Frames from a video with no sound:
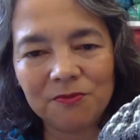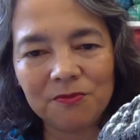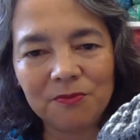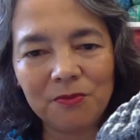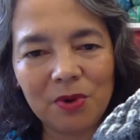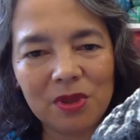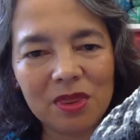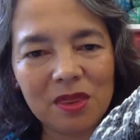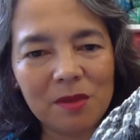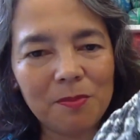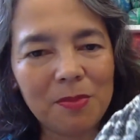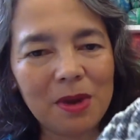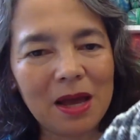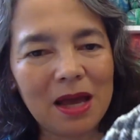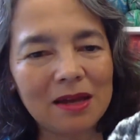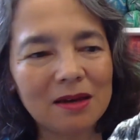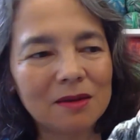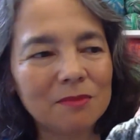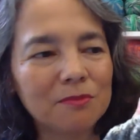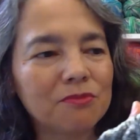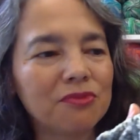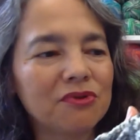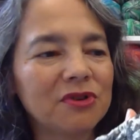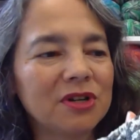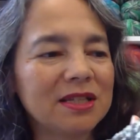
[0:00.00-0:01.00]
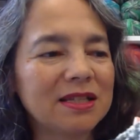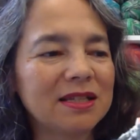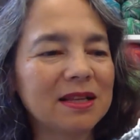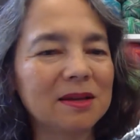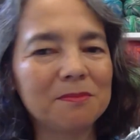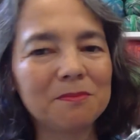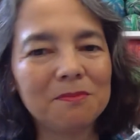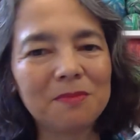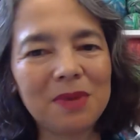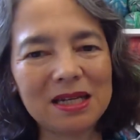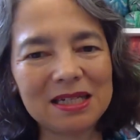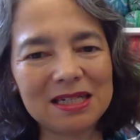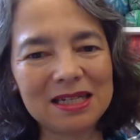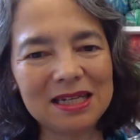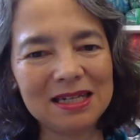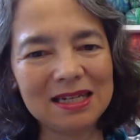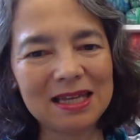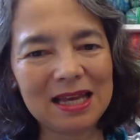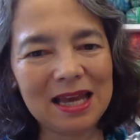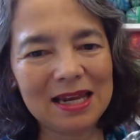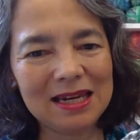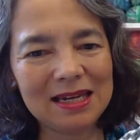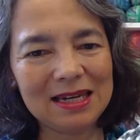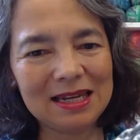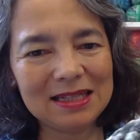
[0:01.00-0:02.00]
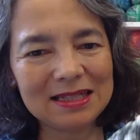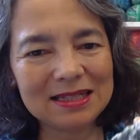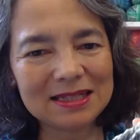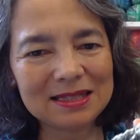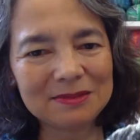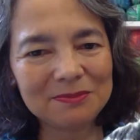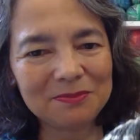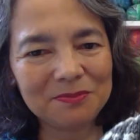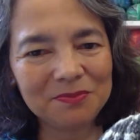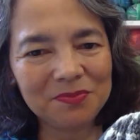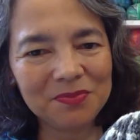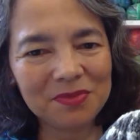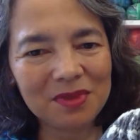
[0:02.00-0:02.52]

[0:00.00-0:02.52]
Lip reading: with the pattern Prism by Tin Can Knits.